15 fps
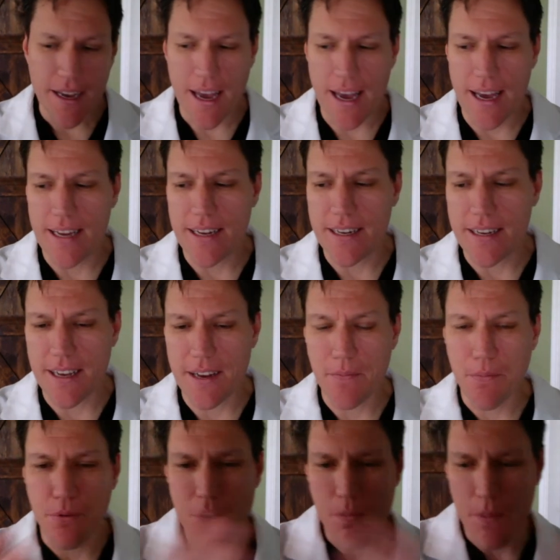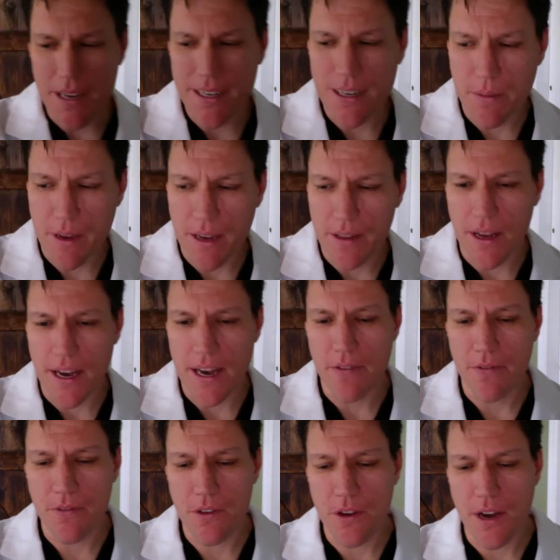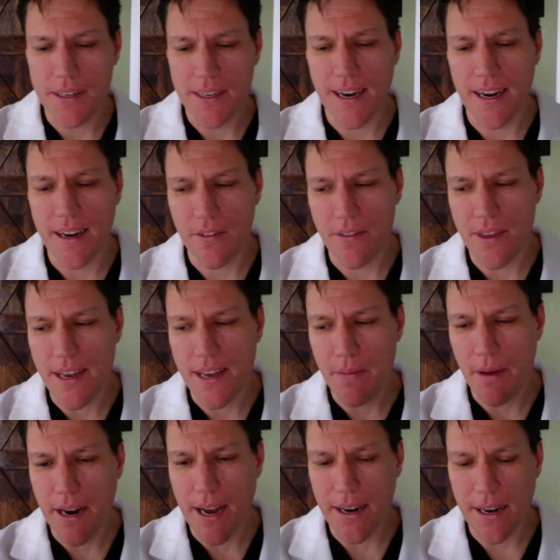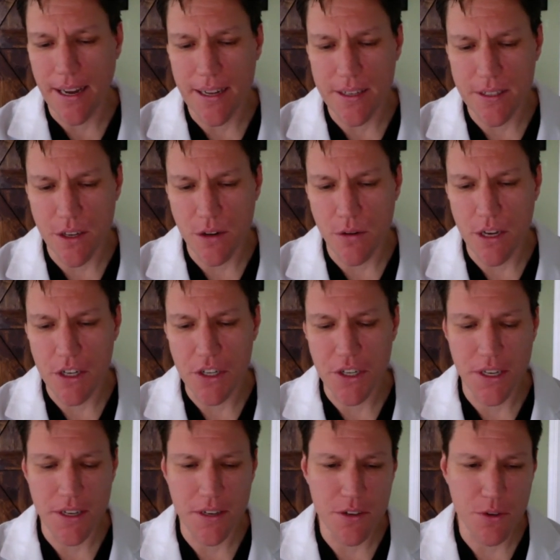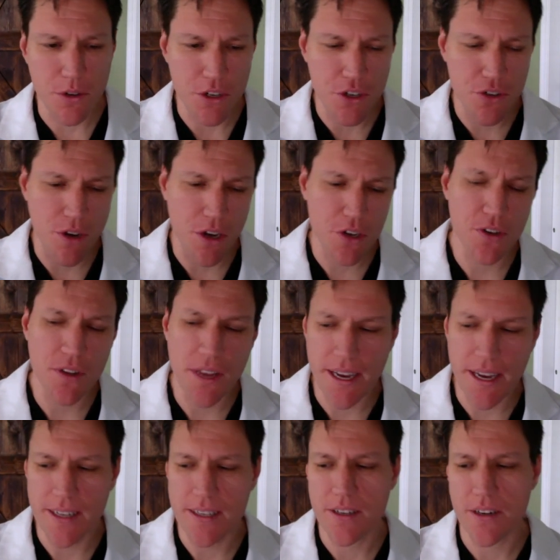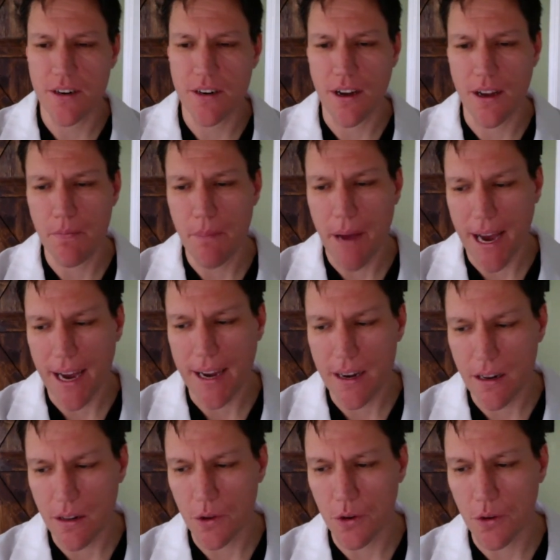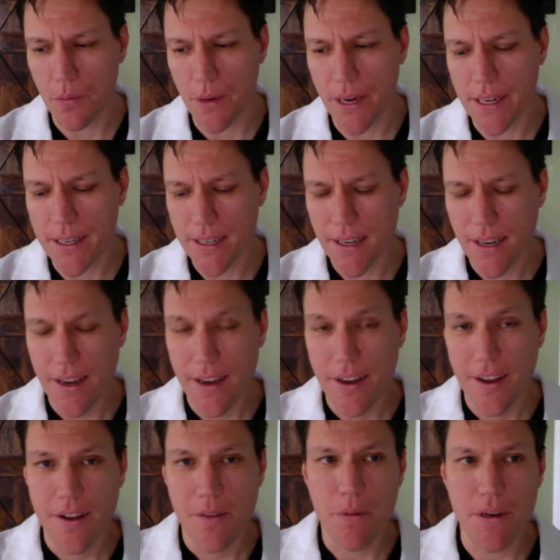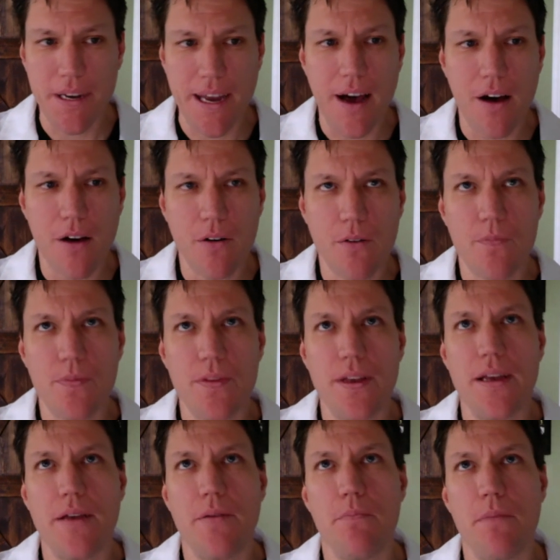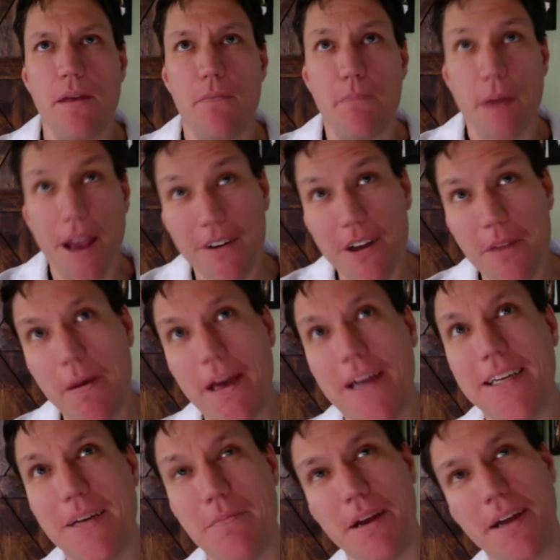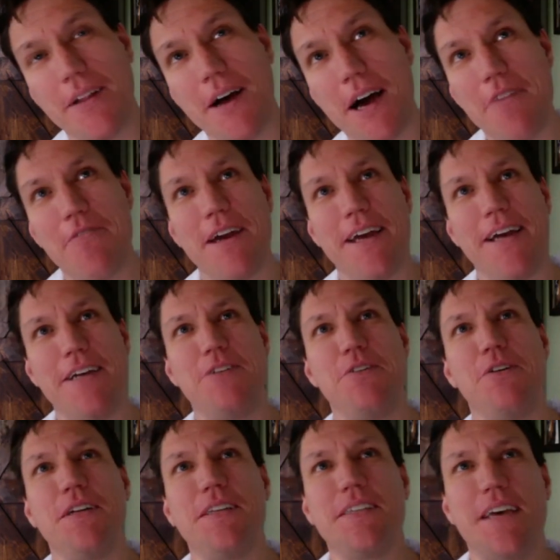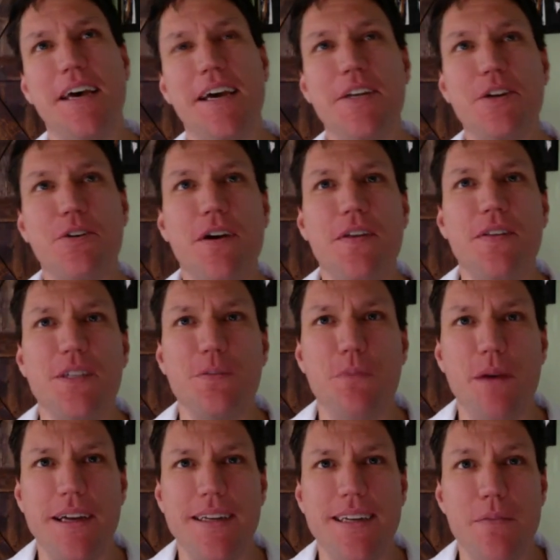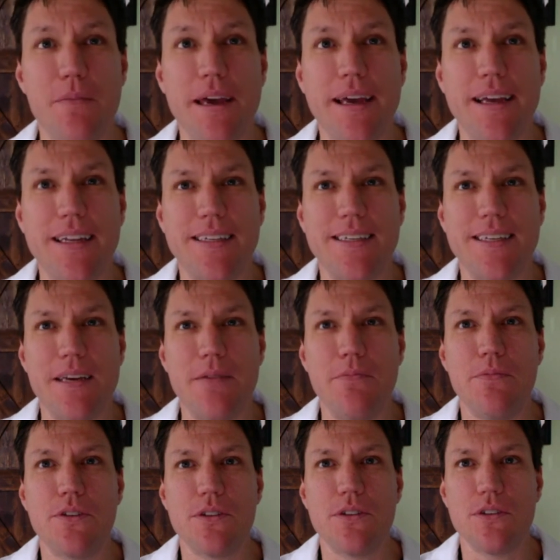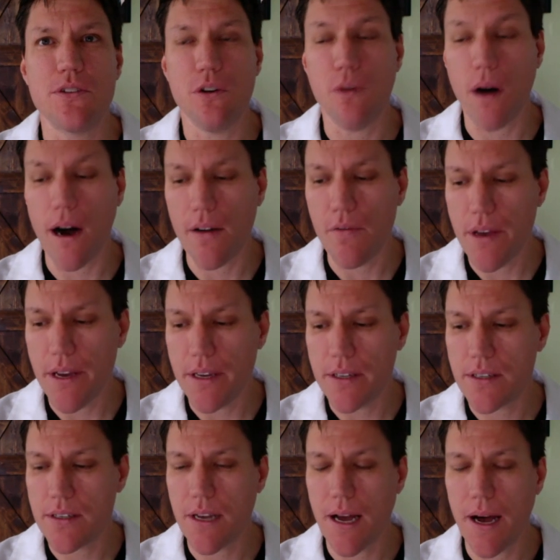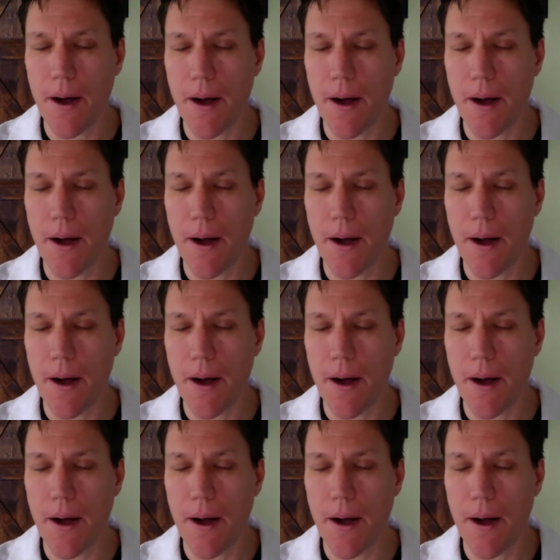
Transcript: And in pre-pandemic life, you had to kind of think about how to answer the question, sort of structure the answer, unpack it a little bit. But now in peri-pandemic life, I guess you could say, during this pandemic, it seems so obvious.